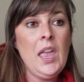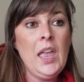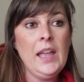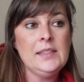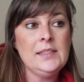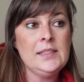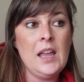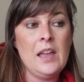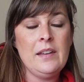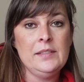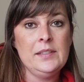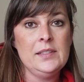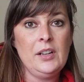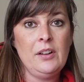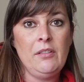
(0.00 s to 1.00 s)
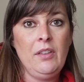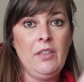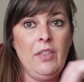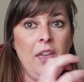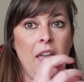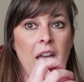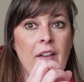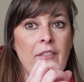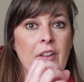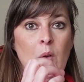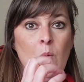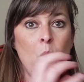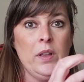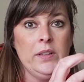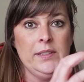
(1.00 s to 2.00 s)
It's not necessarily that they have like
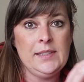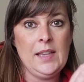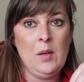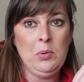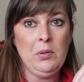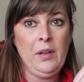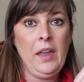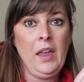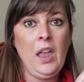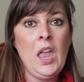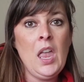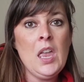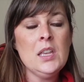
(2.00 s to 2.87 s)
one set play.